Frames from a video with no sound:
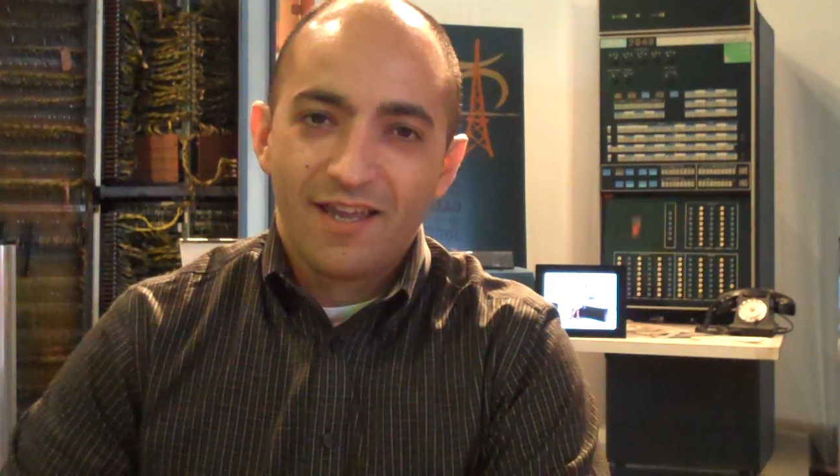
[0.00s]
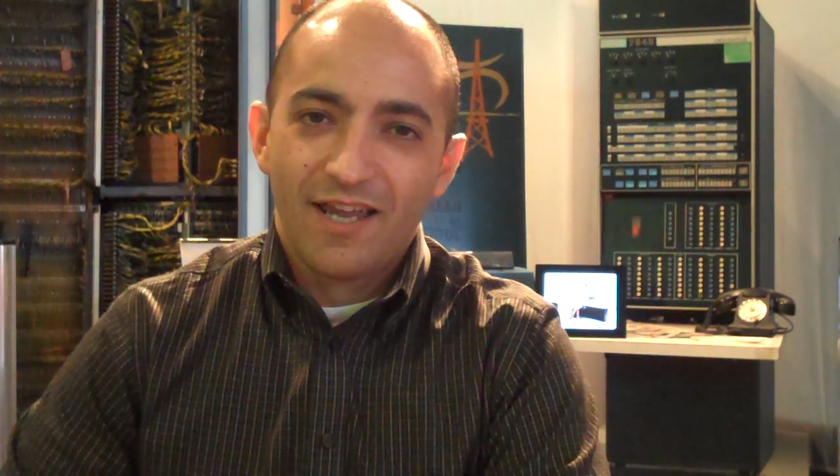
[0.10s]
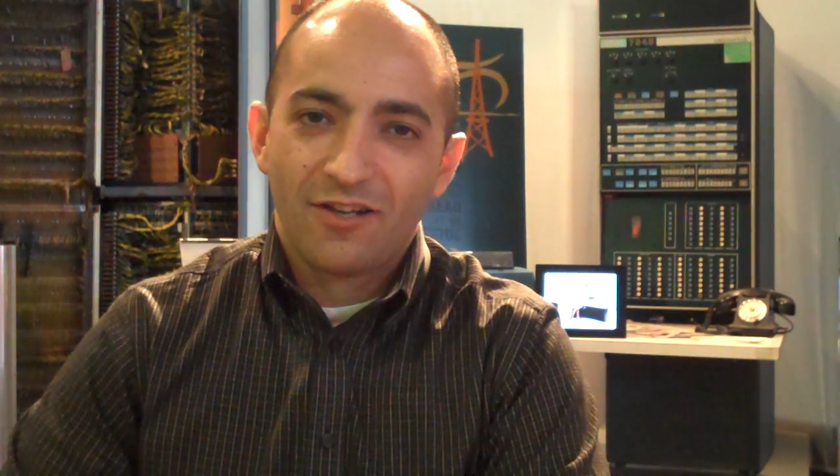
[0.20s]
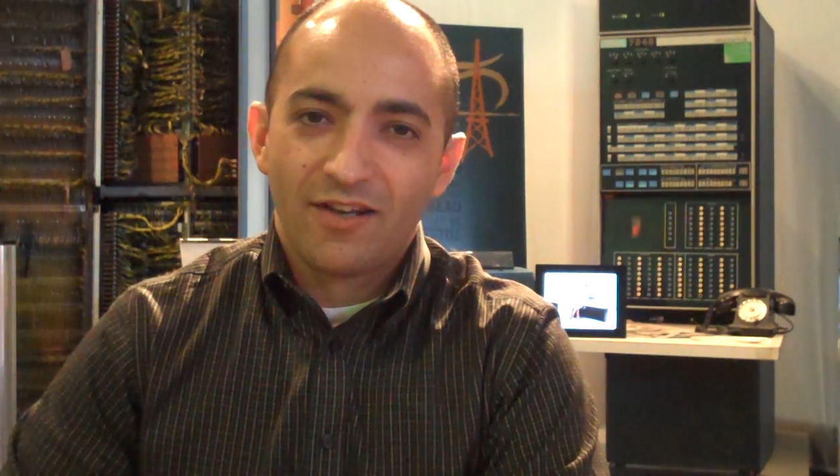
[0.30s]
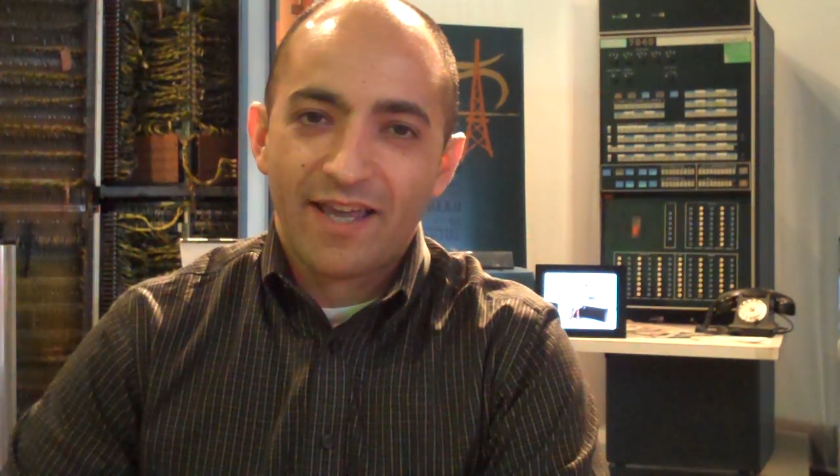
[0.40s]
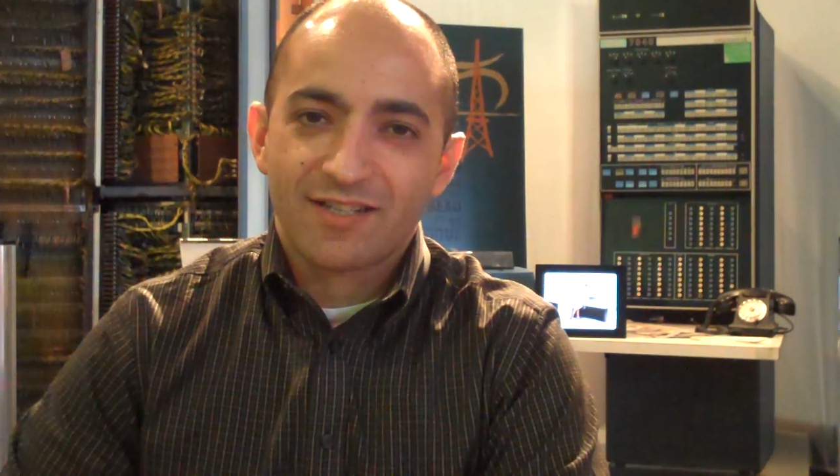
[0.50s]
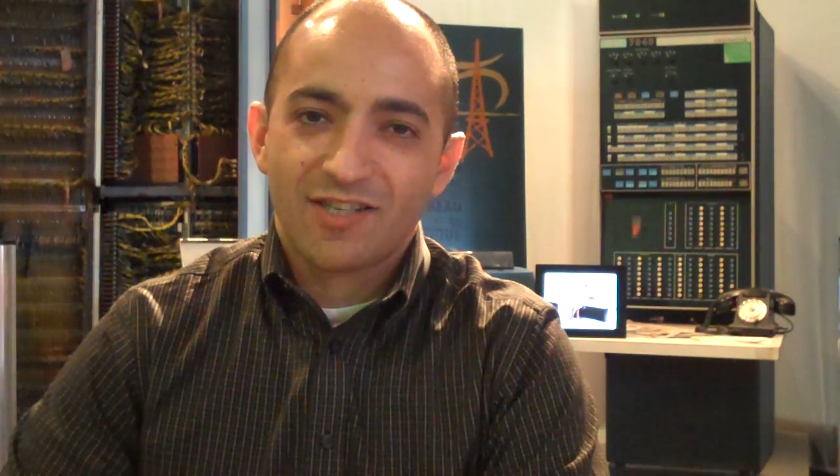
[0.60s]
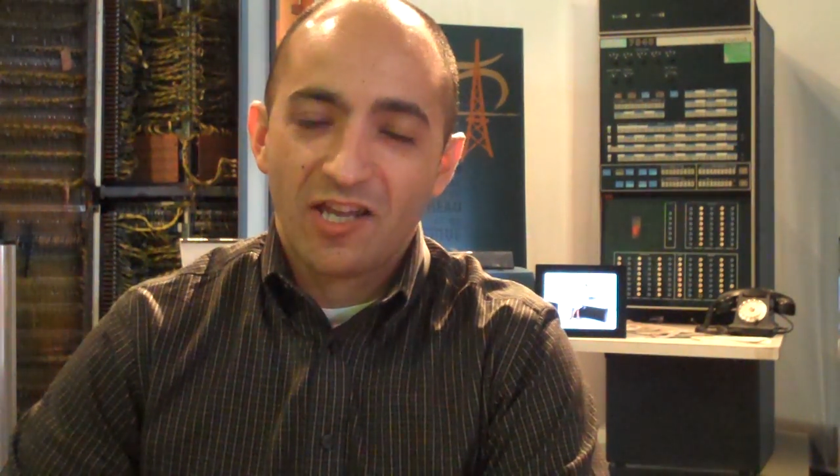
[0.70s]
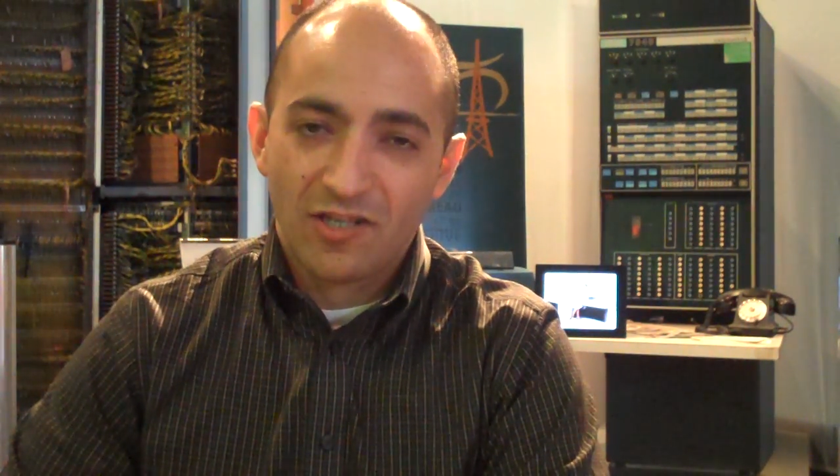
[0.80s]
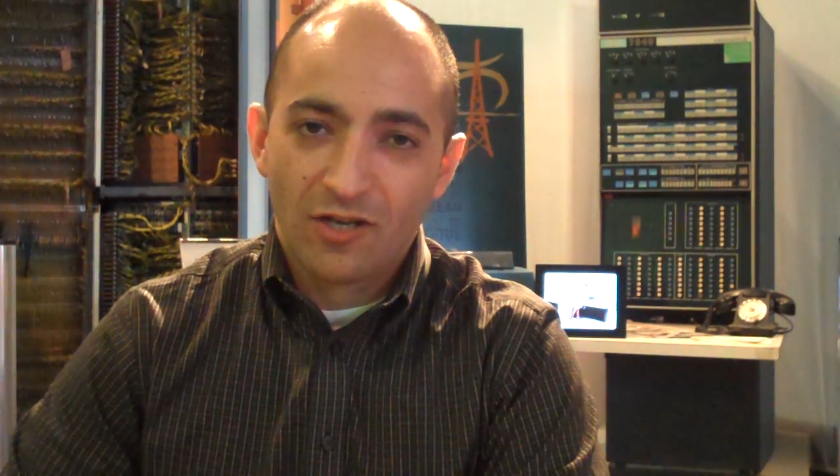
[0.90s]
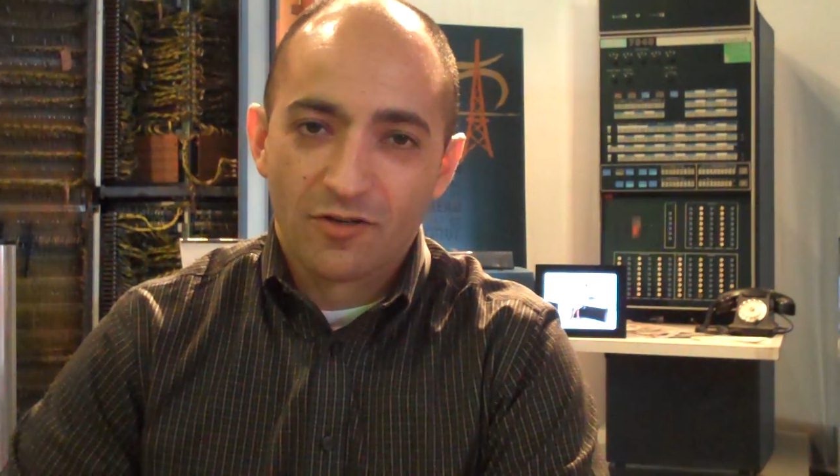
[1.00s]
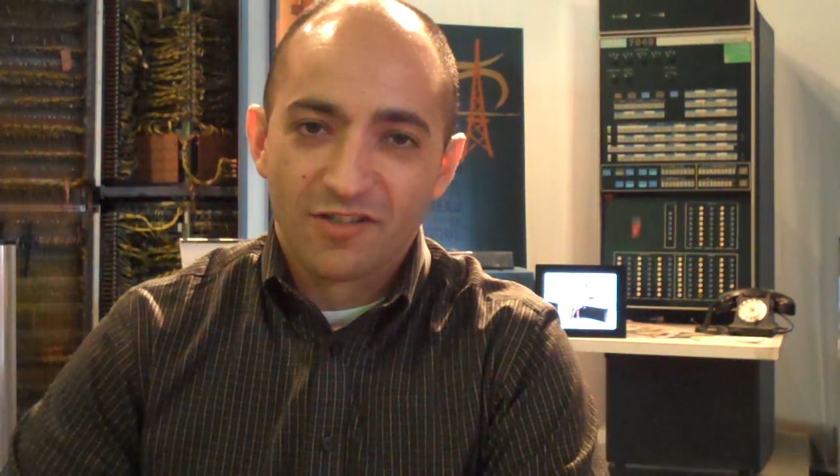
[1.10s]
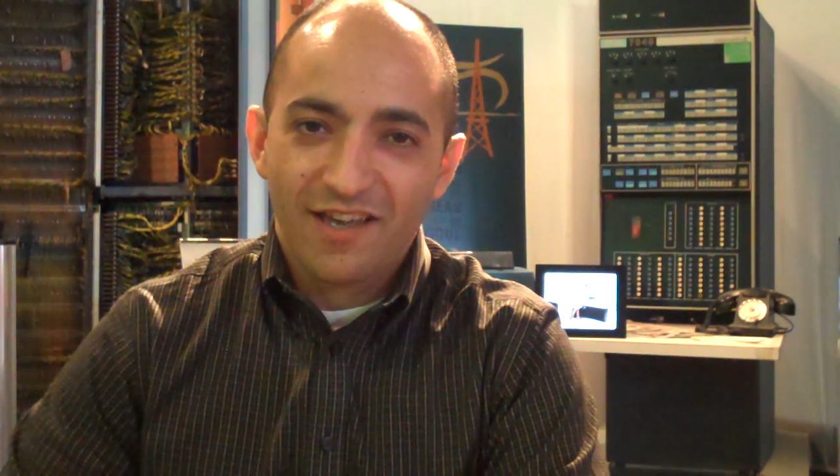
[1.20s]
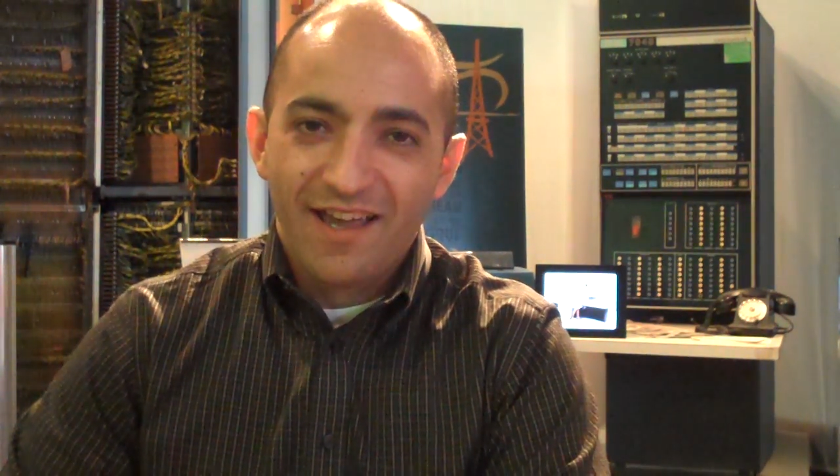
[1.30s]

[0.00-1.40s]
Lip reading: in the next 10 years.